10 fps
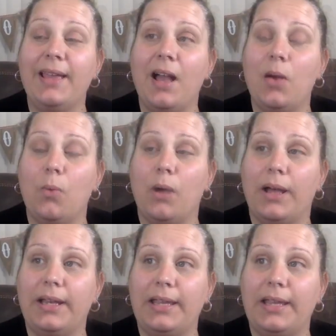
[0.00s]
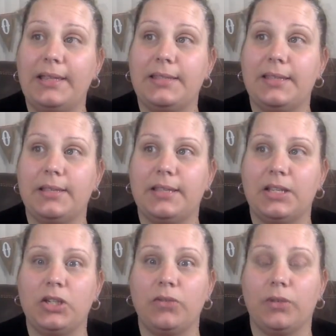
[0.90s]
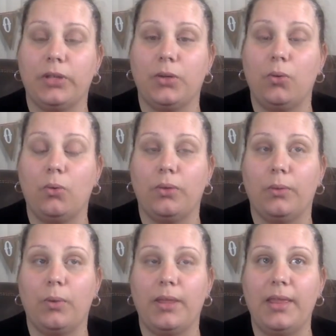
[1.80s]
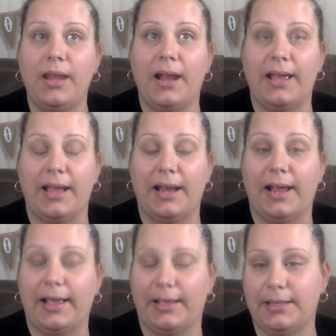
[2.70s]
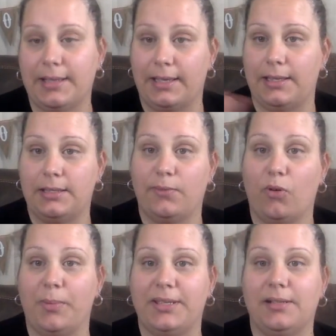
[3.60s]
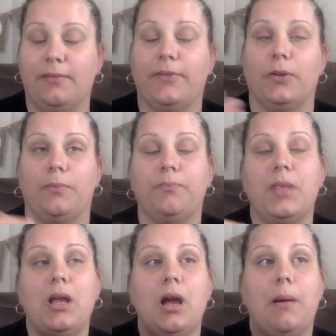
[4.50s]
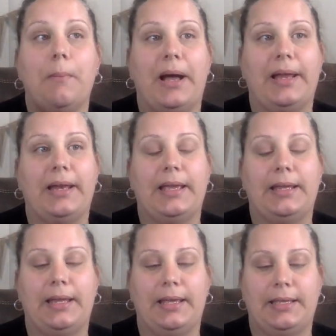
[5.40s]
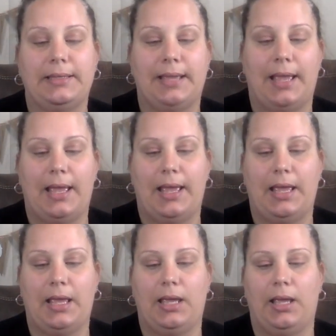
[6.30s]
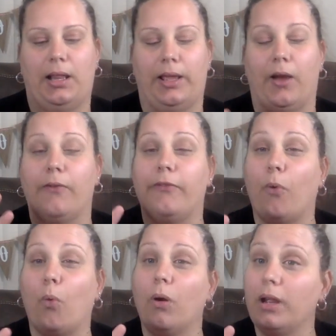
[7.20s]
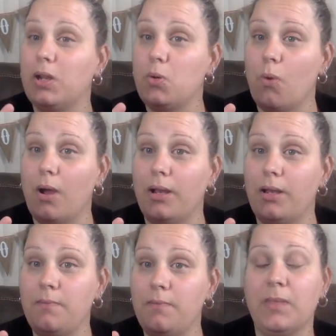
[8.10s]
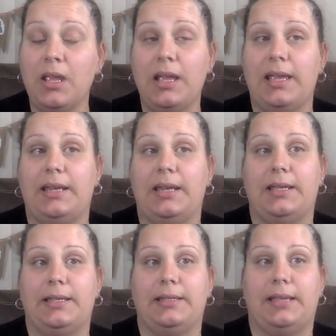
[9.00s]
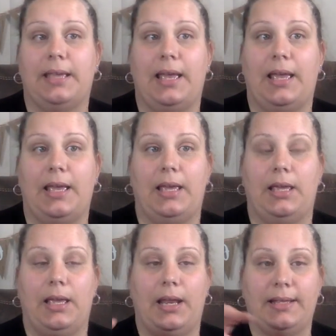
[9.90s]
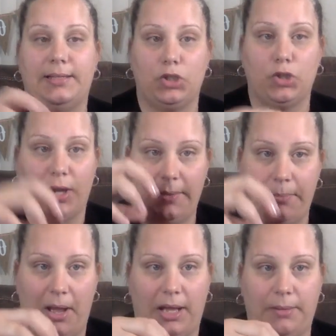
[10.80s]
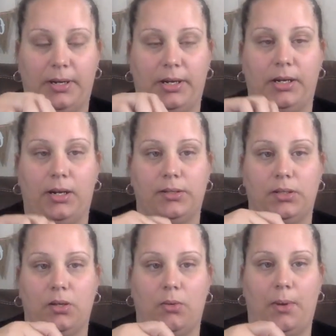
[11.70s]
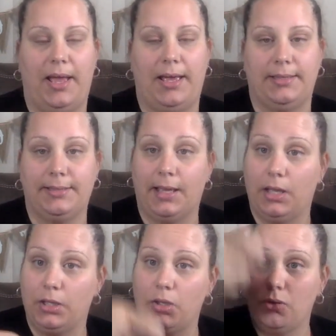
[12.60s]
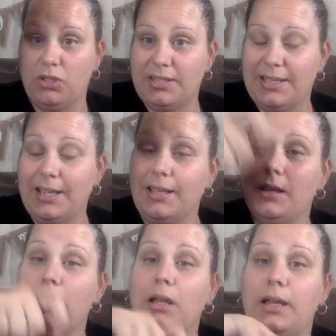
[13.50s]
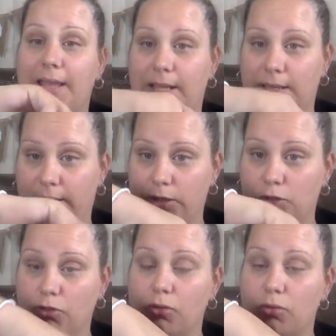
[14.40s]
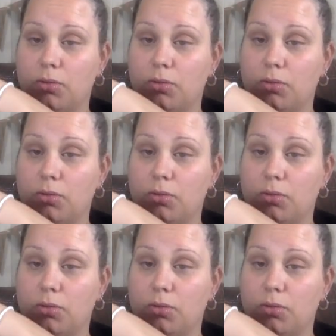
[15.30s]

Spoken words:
got one. It's actually really cool. The one that I got, it's for my cell phone, but it is like a 4-in-1. It has a tripod, but it also has a huge stick that like screws